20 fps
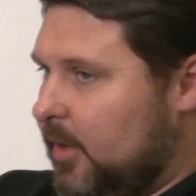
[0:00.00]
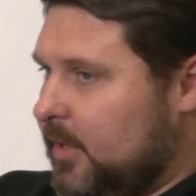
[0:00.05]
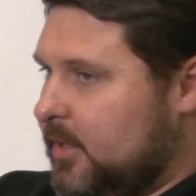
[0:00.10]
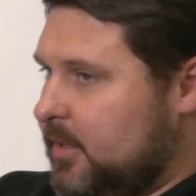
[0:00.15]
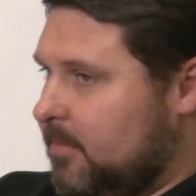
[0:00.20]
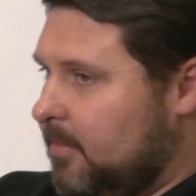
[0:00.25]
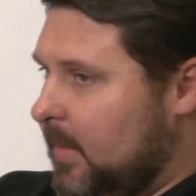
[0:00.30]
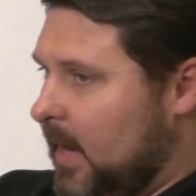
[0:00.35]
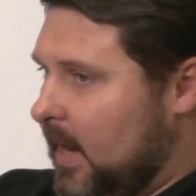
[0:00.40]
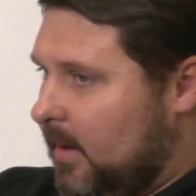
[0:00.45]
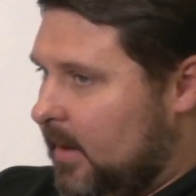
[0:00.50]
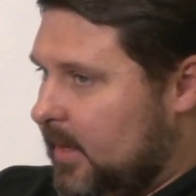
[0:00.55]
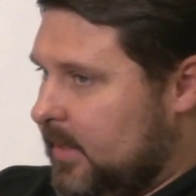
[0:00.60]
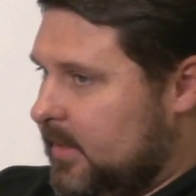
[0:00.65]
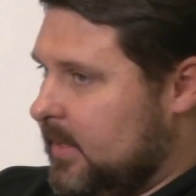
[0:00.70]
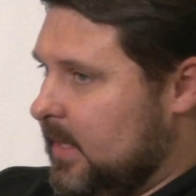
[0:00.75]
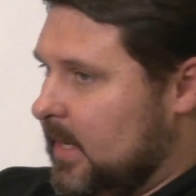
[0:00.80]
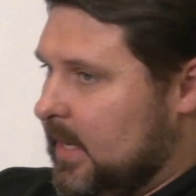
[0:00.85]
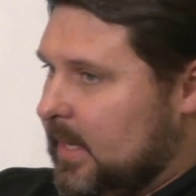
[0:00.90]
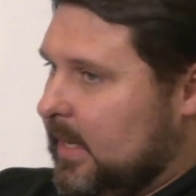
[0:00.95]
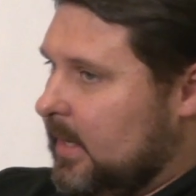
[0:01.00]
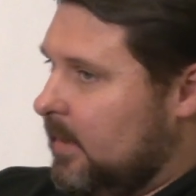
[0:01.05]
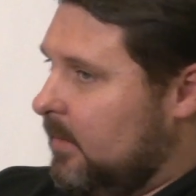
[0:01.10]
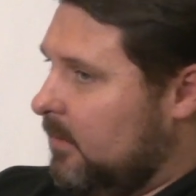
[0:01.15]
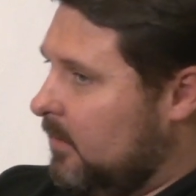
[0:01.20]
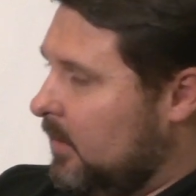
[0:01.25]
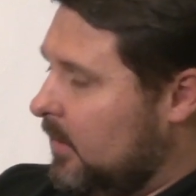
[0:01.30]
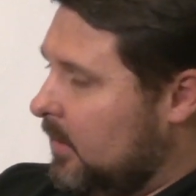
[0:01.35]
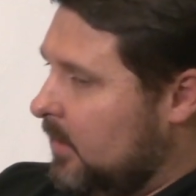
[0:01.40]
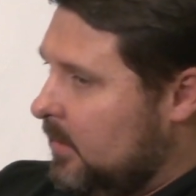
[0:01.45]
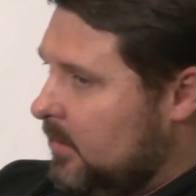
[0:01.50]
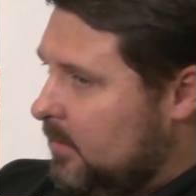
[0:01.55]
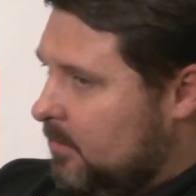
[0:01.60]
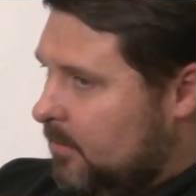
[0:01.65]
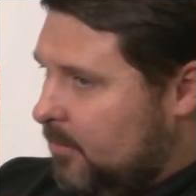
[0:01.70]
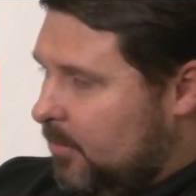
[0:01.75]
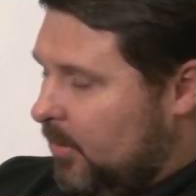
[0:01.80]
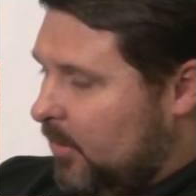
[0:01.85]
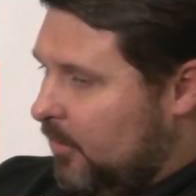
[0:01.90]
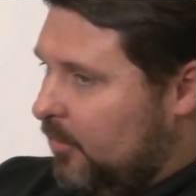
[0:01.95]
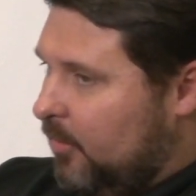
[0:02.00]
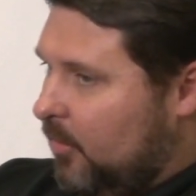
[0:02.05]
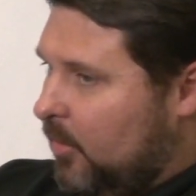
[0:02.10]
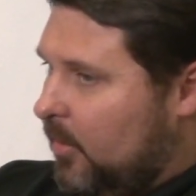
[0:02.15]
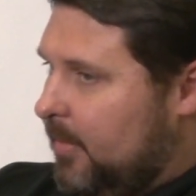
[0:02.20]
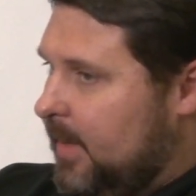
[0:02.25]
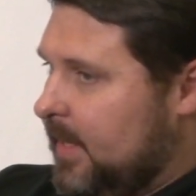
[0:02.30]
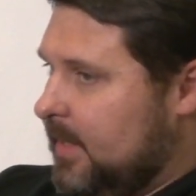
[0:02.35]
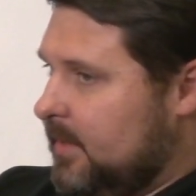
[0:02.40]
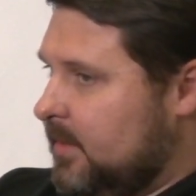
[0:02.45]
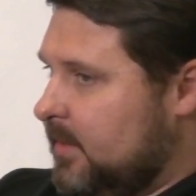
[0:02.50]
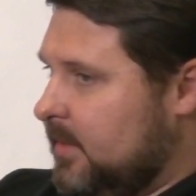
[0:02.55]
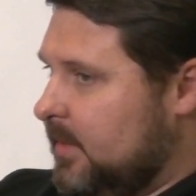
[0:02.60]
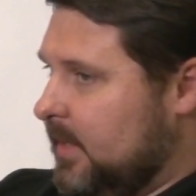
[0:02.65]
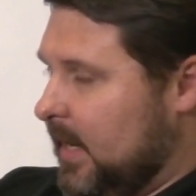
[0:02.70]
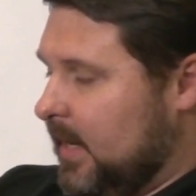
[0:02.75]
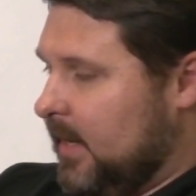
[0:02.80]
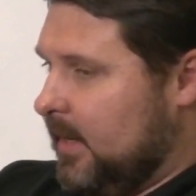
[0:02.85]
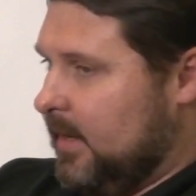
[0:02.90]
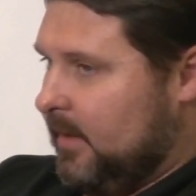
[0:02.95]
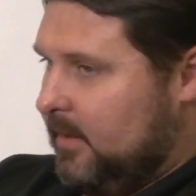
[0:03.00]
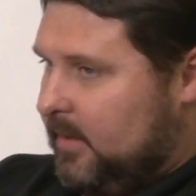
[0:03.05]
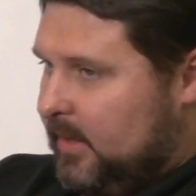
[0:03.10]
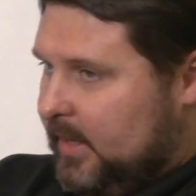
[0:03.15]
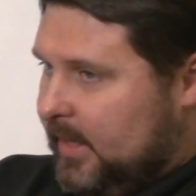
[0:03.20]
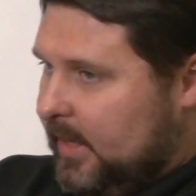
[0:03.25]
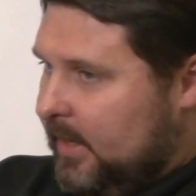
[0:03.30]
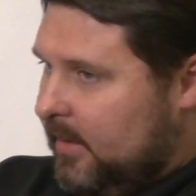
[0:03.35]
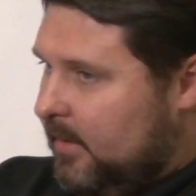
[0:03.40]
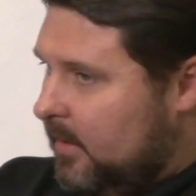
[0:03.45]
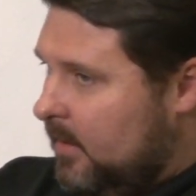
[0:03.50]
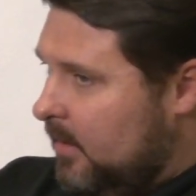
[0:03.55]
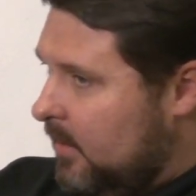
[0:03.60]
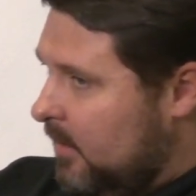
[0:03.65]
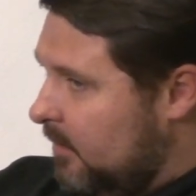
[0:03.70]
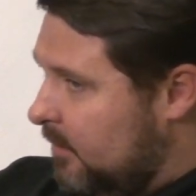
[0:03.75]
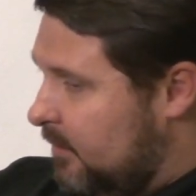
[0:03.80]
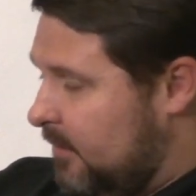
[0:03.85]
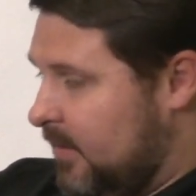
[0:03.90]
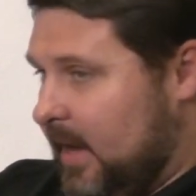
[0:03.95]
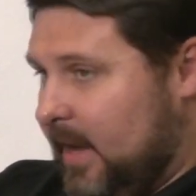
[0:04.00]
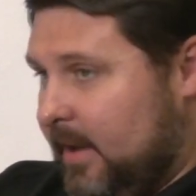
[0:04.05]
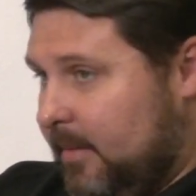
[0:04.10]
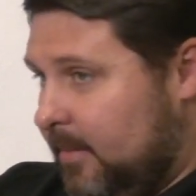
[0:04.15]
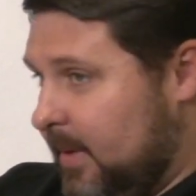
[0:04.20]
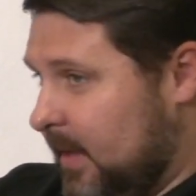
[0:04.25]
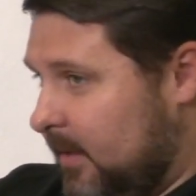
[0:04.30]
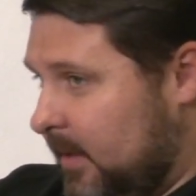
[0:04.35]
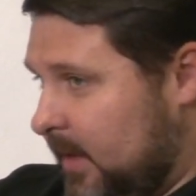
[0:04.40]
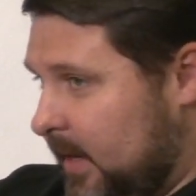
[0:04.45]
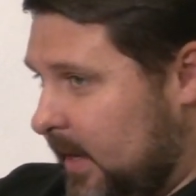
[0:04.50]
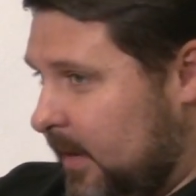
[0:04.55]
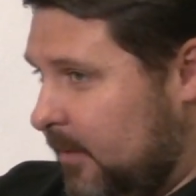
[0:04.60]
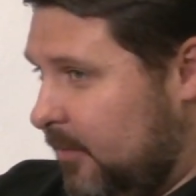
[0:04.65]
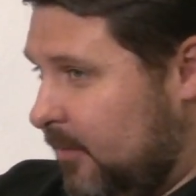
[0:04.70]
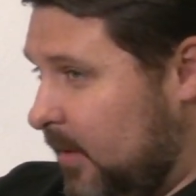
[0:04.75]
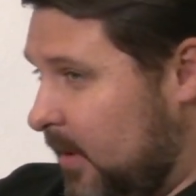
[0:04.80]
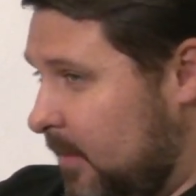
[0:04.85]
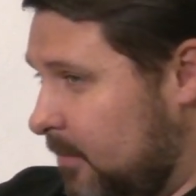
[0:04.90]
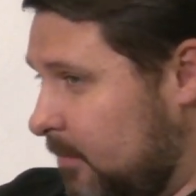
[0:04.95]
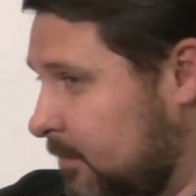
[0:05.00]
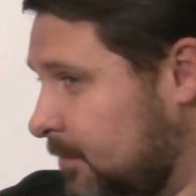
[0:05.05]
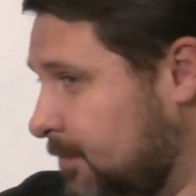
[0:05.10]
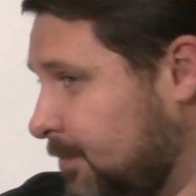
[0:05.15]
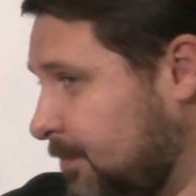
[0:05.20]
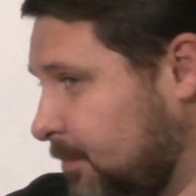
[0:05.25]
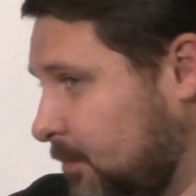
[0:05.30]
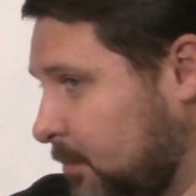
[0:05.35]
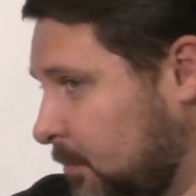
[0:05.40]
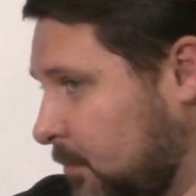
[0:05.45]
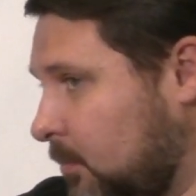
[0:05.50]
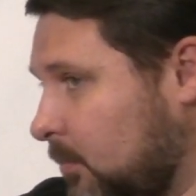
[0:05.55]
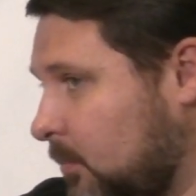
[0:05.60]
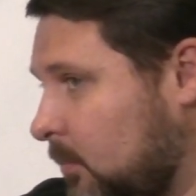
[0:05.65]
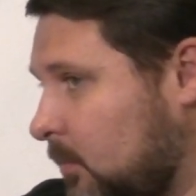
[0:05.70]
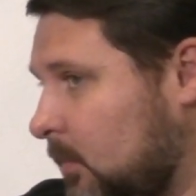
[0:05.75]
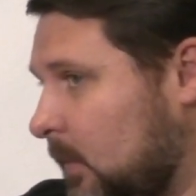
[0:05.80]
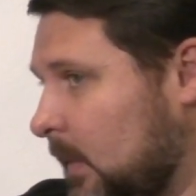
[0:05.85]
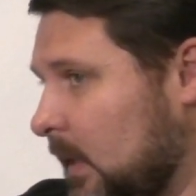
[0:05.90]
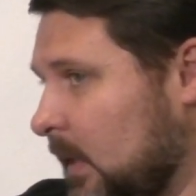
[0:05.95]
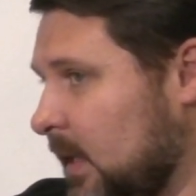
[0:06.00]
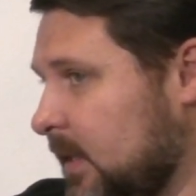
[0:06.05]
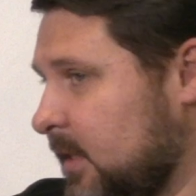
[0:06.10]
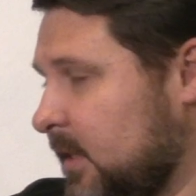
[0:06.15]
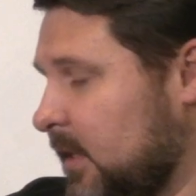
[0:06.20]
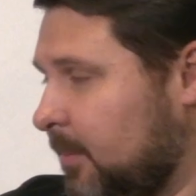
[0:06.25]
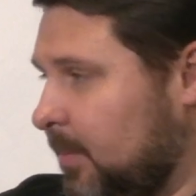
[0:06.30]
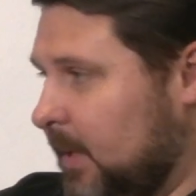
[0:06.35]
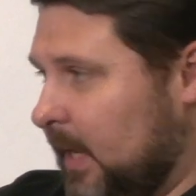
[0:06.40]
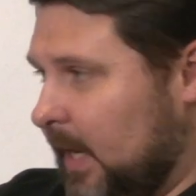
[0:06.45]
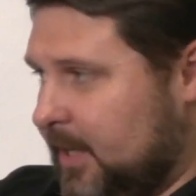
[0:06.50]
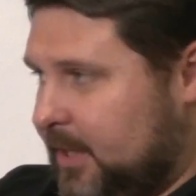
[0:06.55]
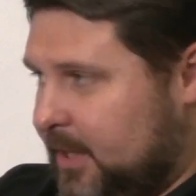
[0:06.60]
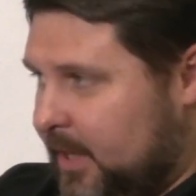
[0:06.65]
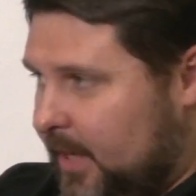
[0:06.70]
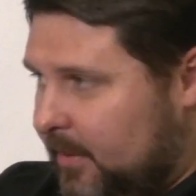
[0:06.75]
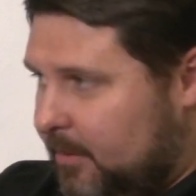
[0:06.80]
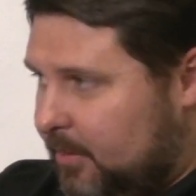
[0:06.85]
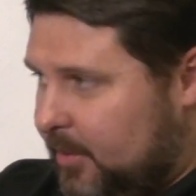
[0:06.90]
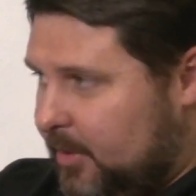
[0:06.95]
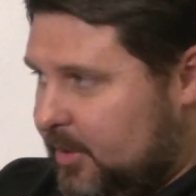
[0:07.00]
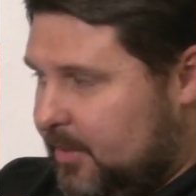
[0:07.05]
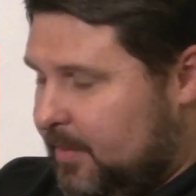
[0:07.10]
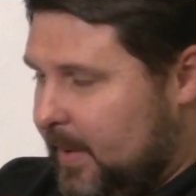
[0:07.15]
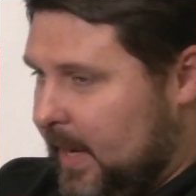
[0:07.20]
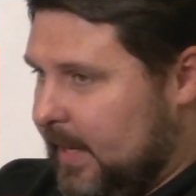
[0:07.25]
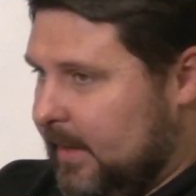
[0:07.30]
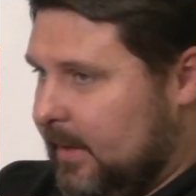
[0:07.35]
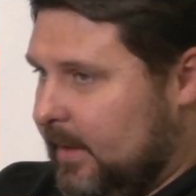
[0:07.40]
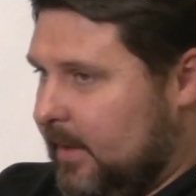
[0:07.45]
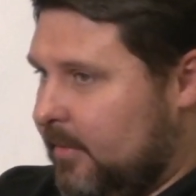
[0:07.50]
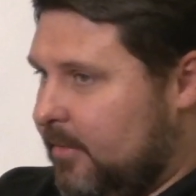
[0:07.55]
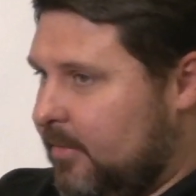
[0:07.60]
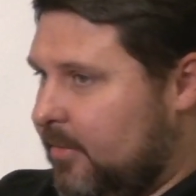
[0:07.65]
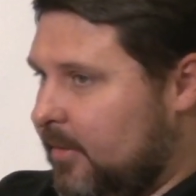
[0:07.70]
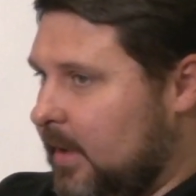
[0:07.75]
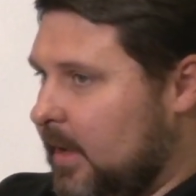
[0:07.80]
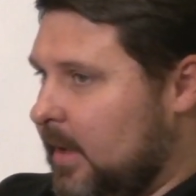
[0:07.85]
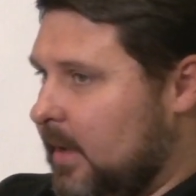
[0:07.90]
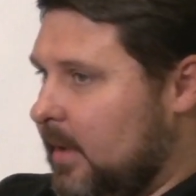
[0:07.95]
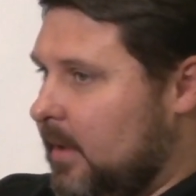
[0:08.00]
its merits on performance, technically, viability from a supply chain perspective,